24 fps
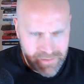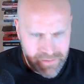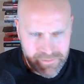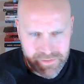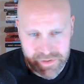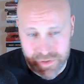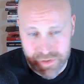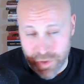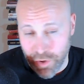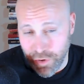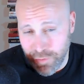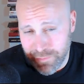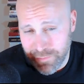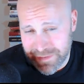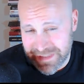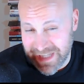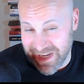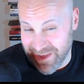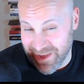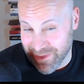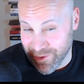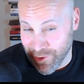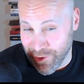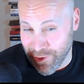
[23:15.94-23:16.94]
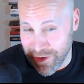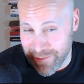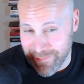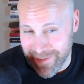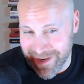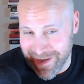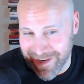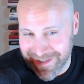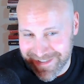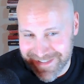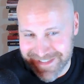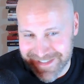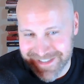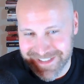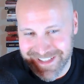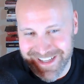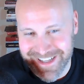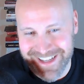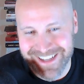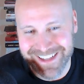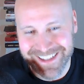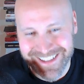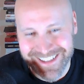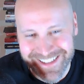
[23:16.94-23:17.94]
Sol was like
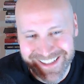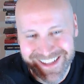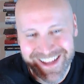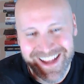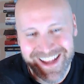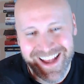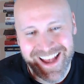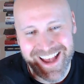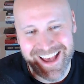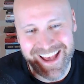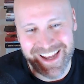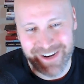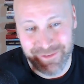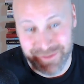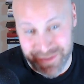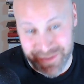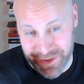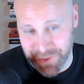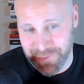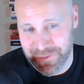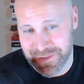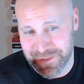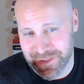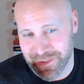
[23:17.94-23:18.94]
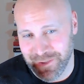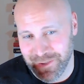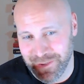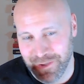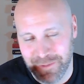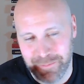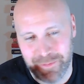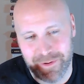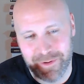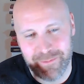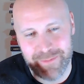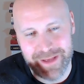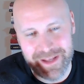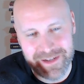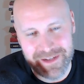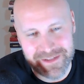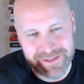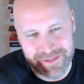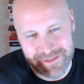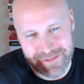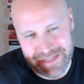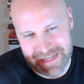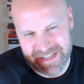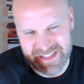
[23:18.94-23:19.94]
$30. And it was 2 Sol per mint,
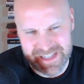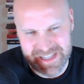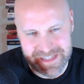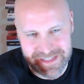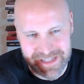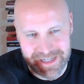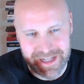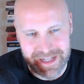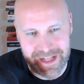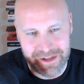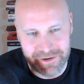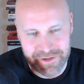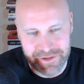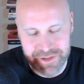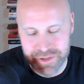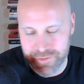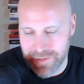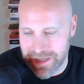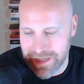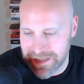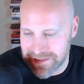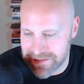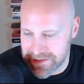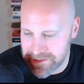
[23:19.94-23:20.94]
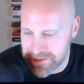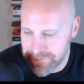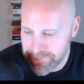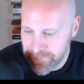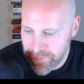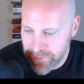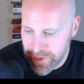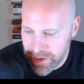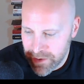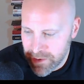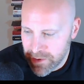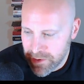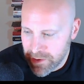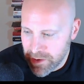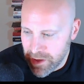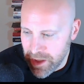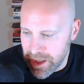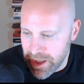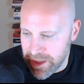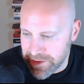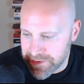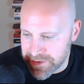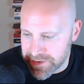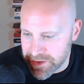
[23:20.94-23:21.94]
so like $60 US.
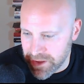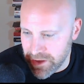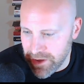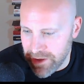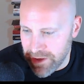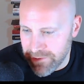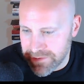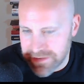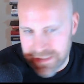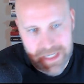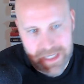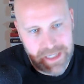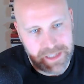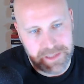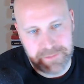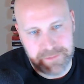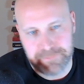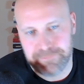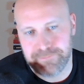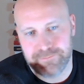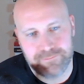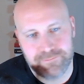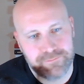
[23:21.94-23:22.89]
And so I was like, you